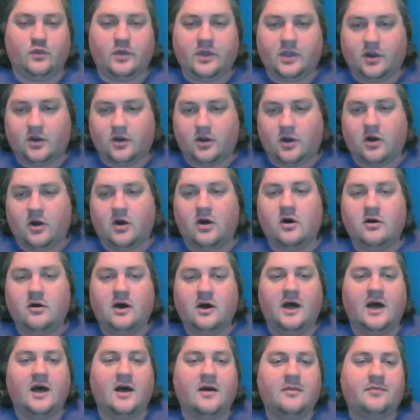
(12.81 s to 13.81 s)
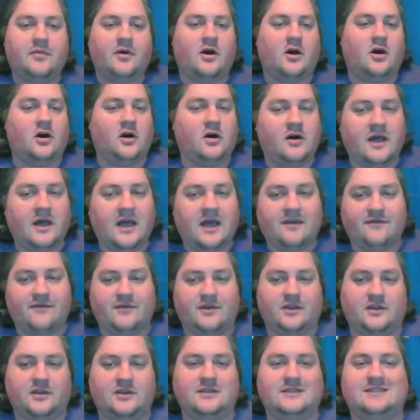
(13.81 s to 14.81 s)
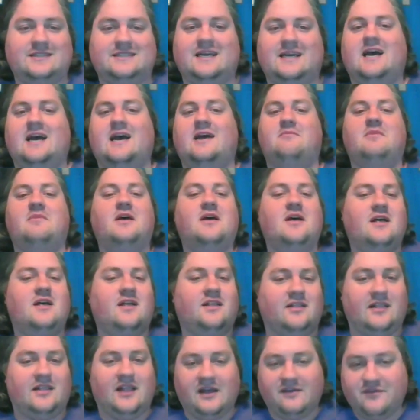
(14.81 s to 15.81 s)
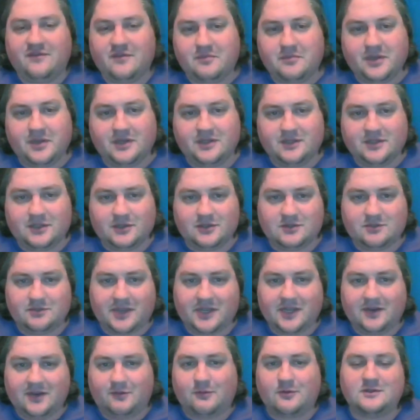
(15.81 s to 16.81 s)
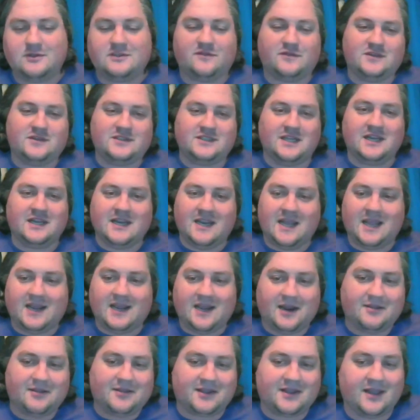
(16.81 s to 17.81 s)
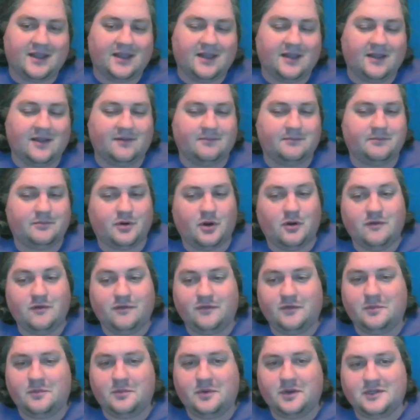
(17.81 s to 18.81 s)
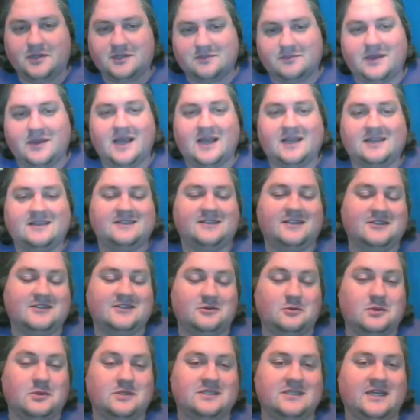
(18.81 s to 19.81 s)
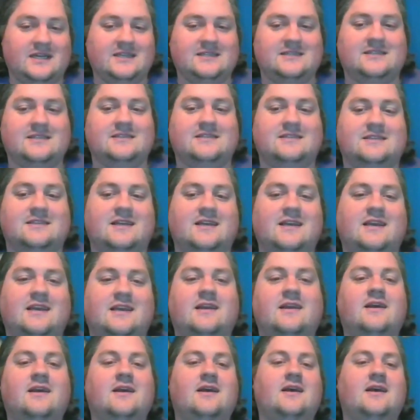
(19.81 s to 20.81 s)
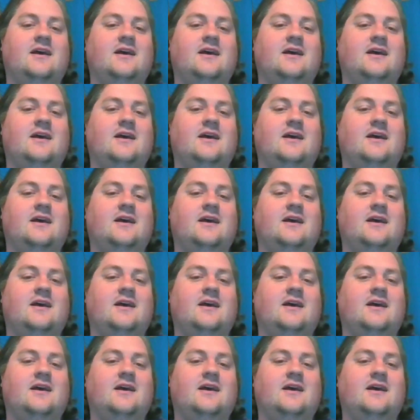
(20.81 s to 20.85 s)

We are all up, all having a good time, loving building those bankrolls for Sunday now that pro football's back, so that's always nice to see.